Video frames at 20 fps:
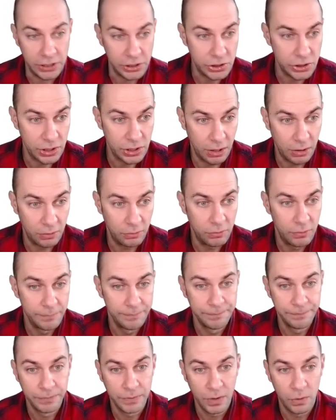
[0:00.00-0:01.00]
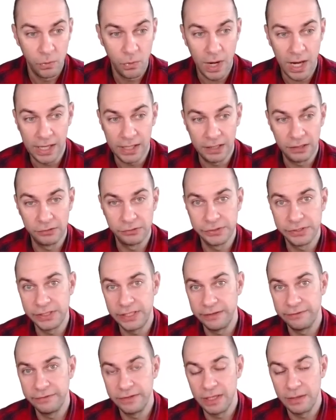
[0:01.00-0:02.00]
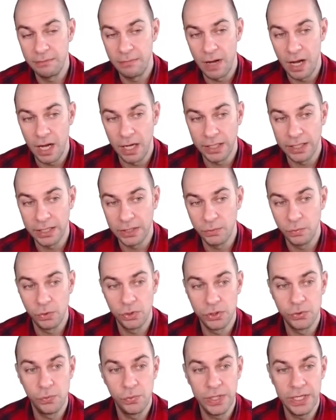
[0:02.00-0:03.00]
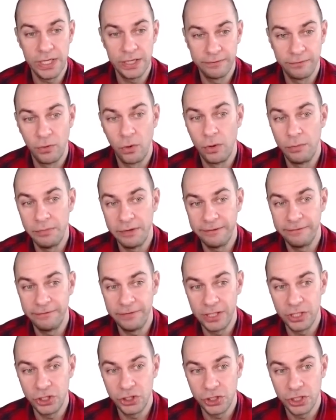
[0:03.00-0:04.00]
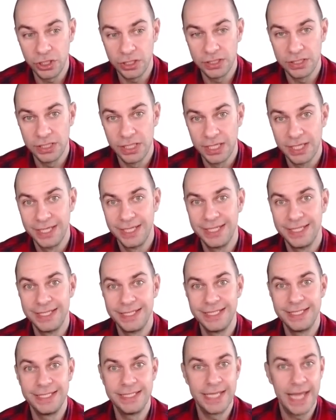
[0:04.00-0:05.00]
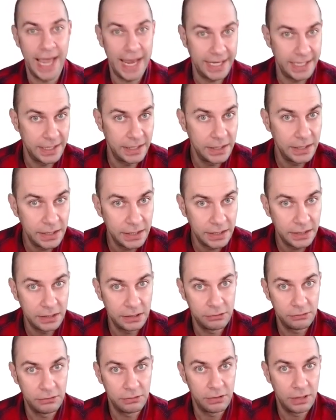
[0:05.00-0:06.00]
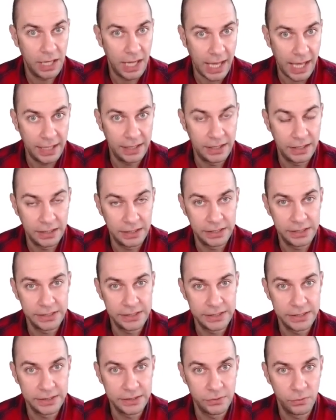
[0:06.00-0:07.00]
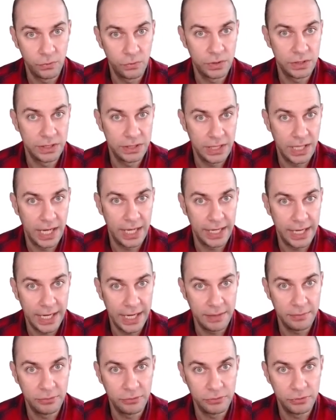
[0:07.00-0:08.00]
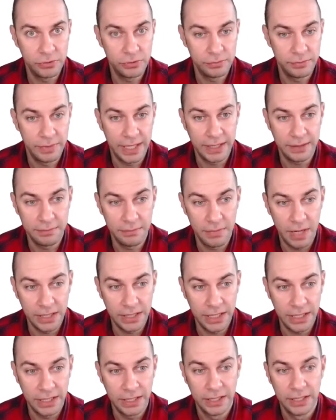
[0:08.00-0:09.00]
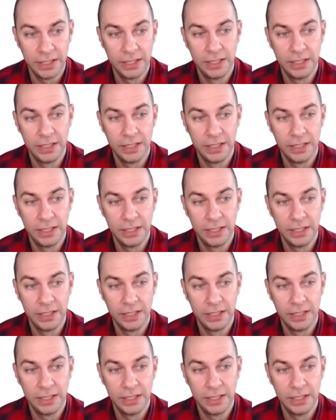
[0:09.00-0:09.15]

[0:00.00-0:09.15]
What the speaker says: So whilst if the market was weak form efficient, technical analysts were not able to make money.